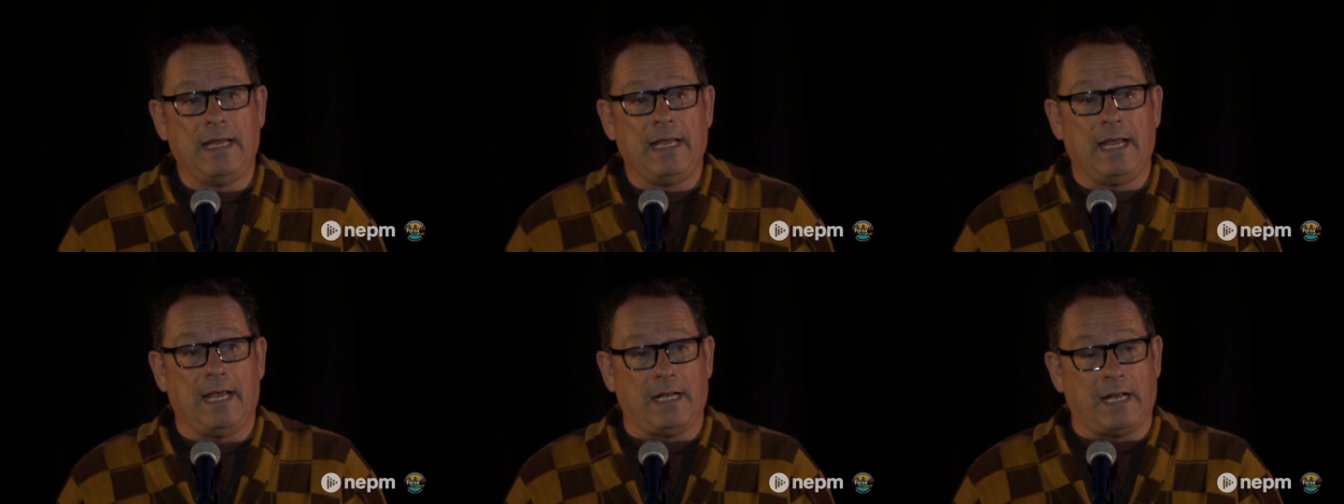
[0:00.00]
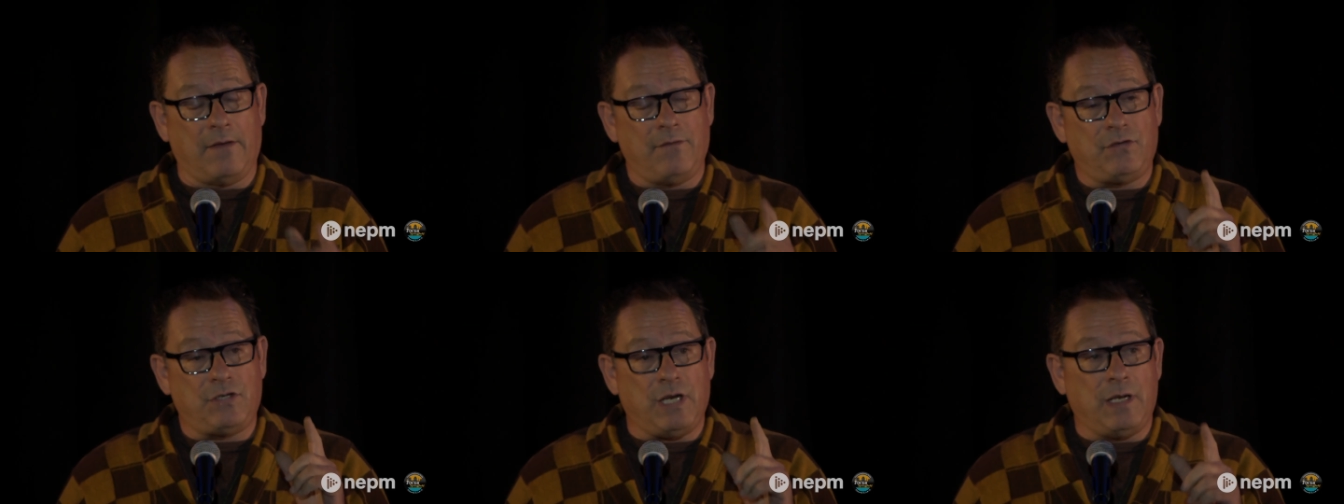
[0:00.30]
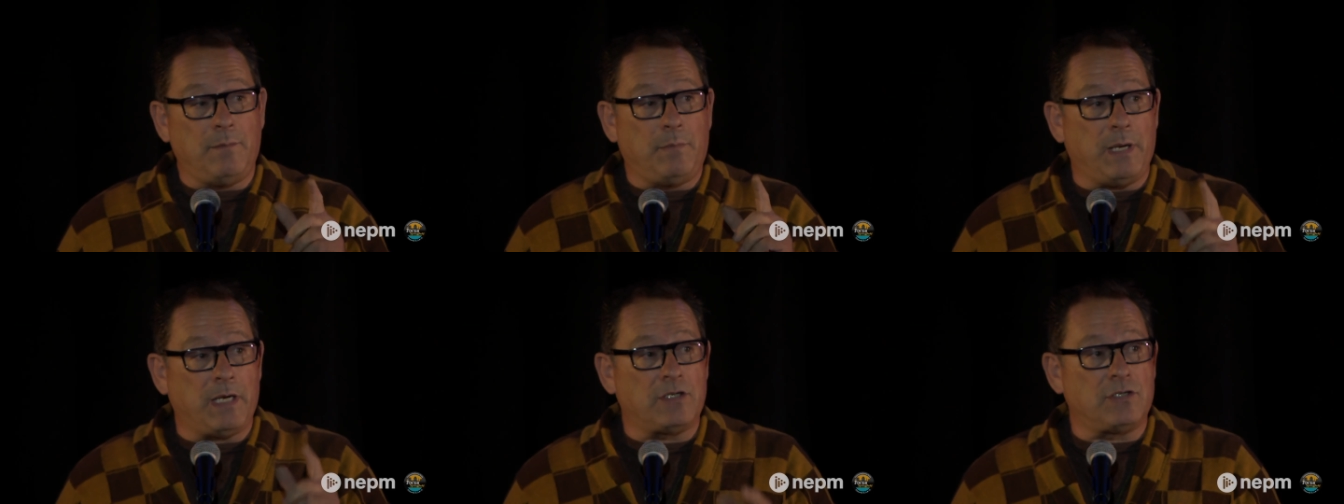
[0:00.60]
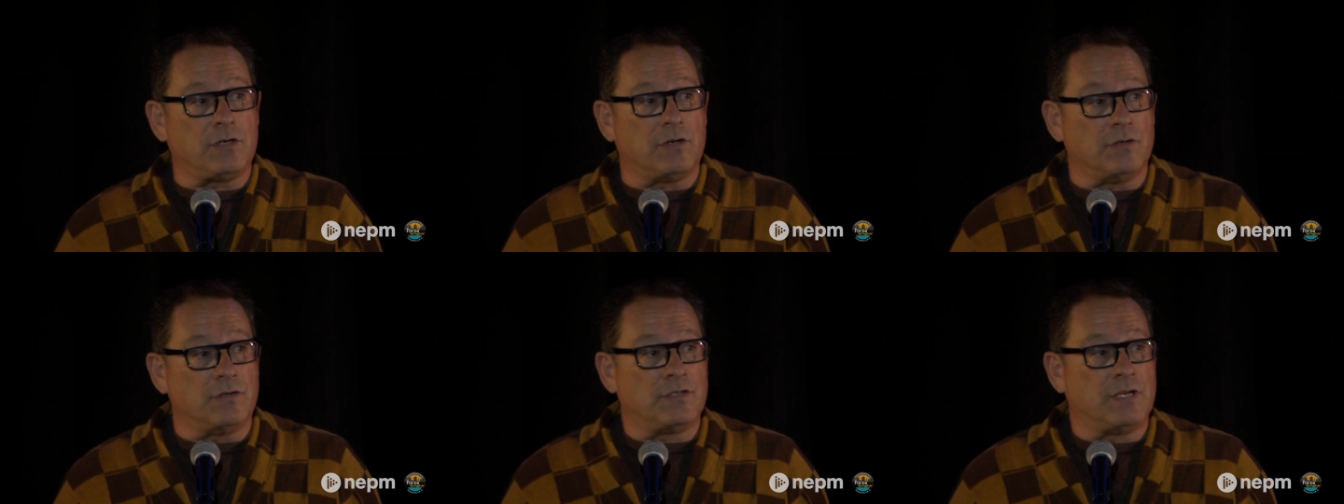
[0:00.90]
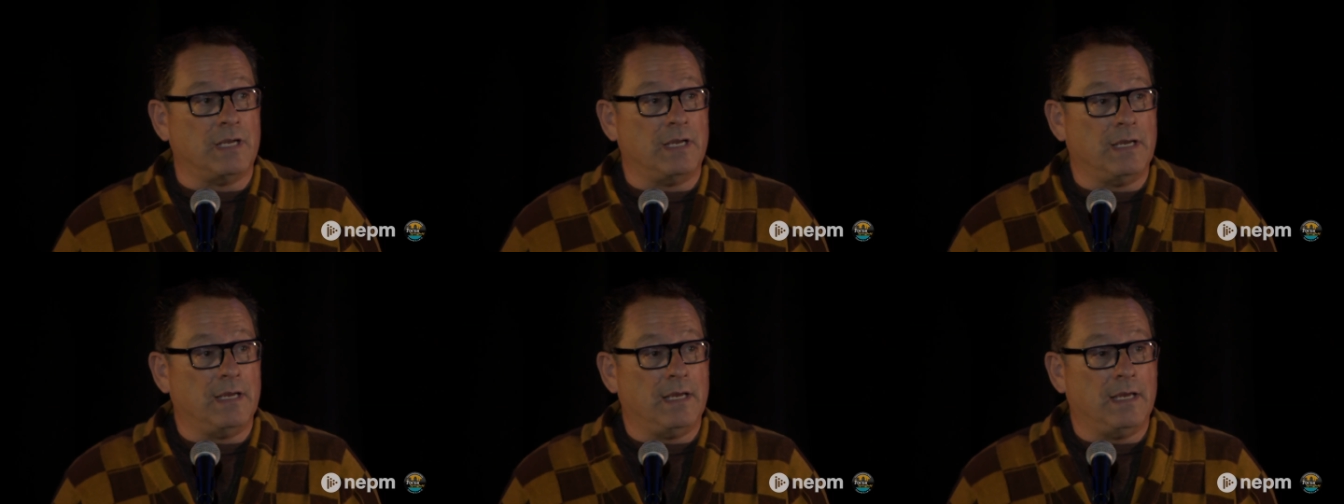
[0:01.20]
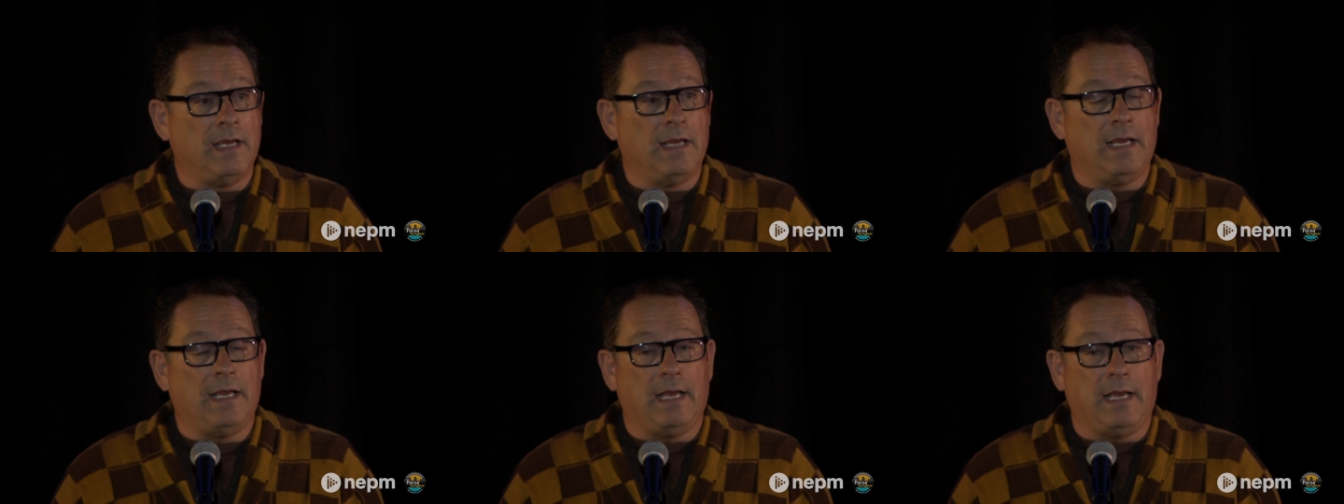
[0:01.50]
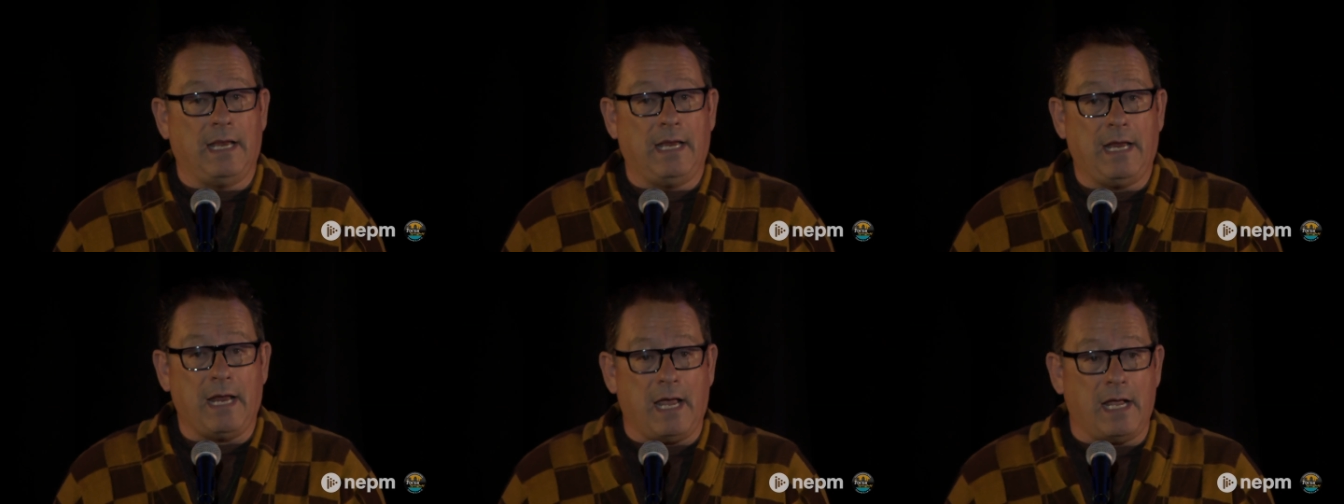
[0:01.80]
And I've seen pictures.
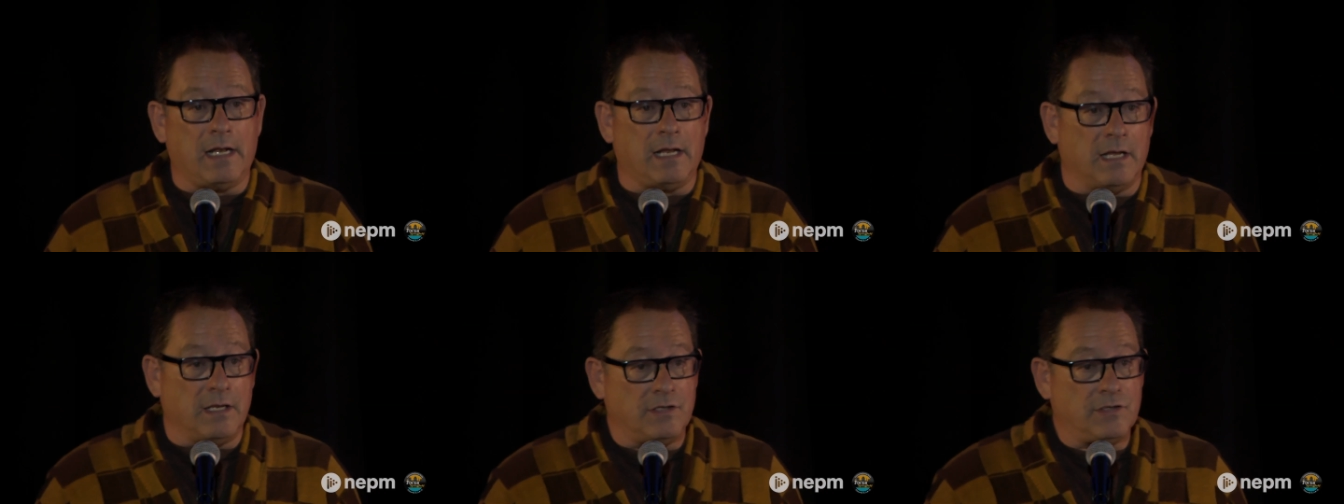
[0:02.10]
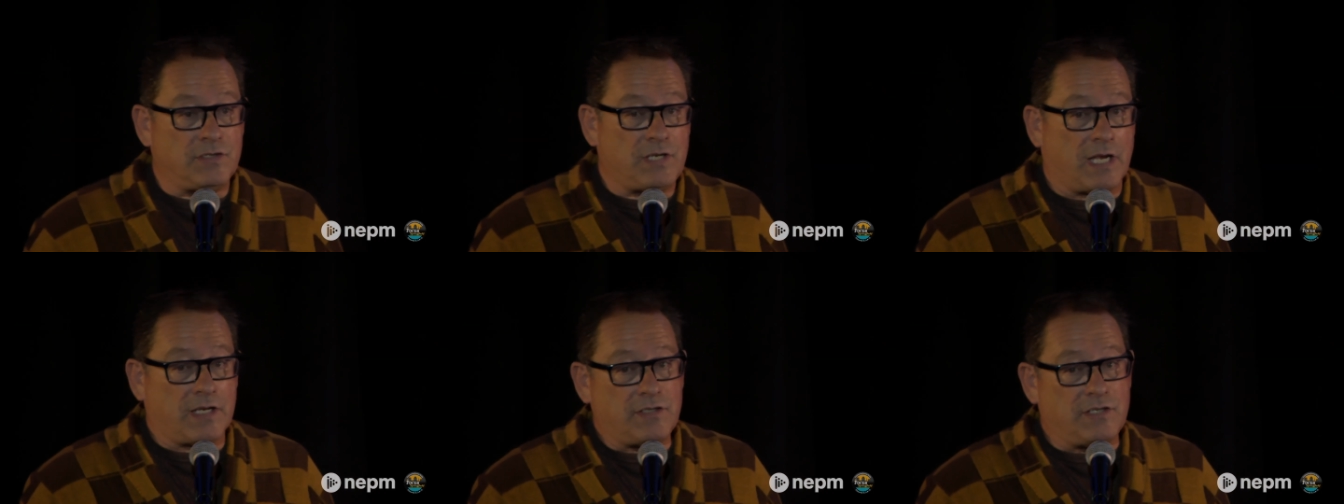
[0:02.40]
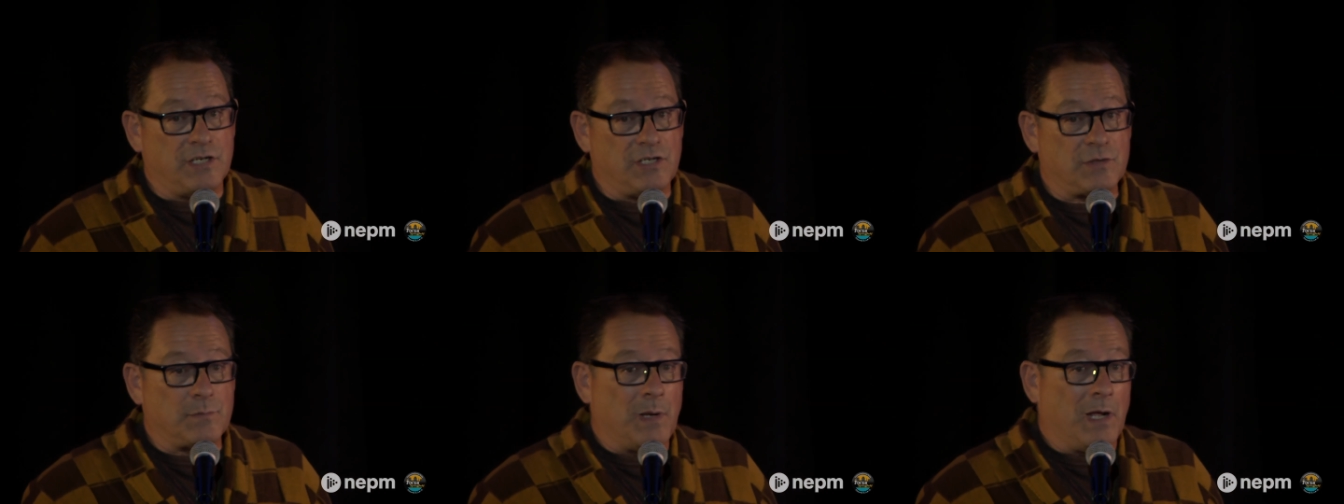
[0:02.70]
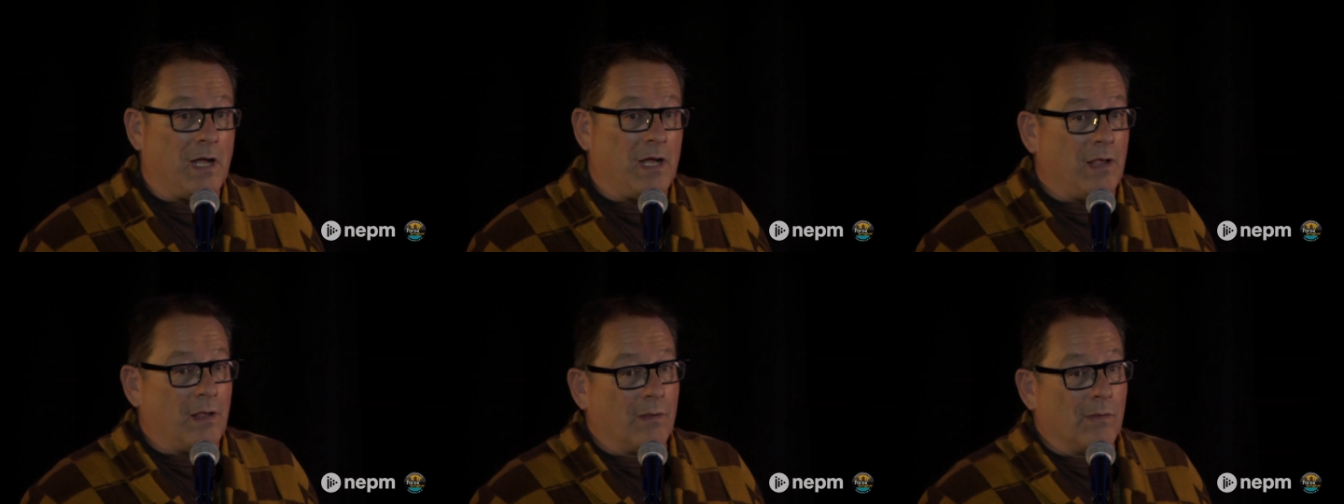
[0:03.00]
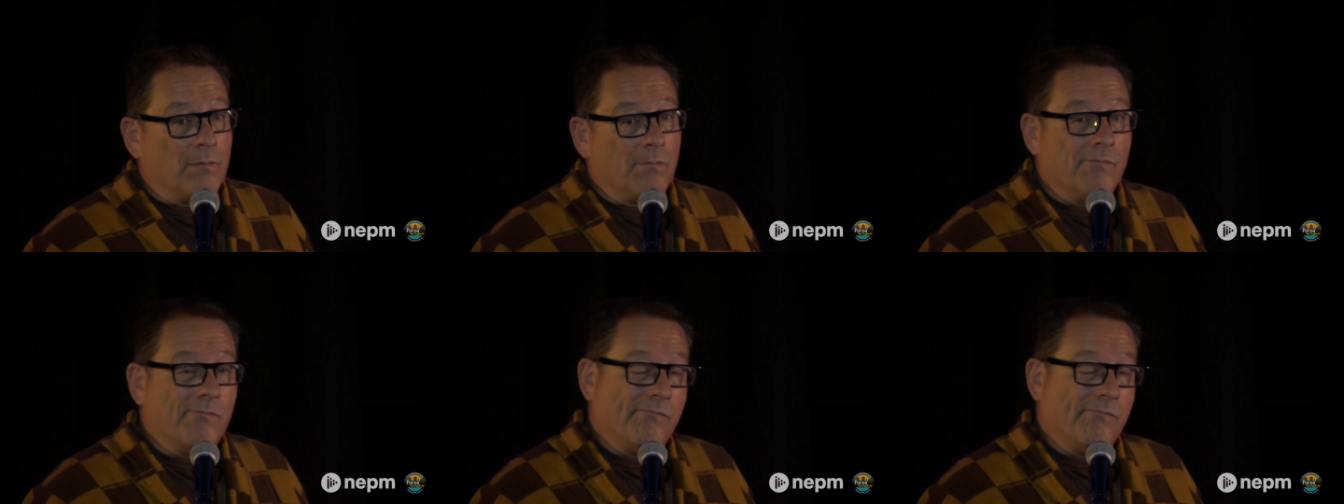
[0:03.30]
He had a sexy smile.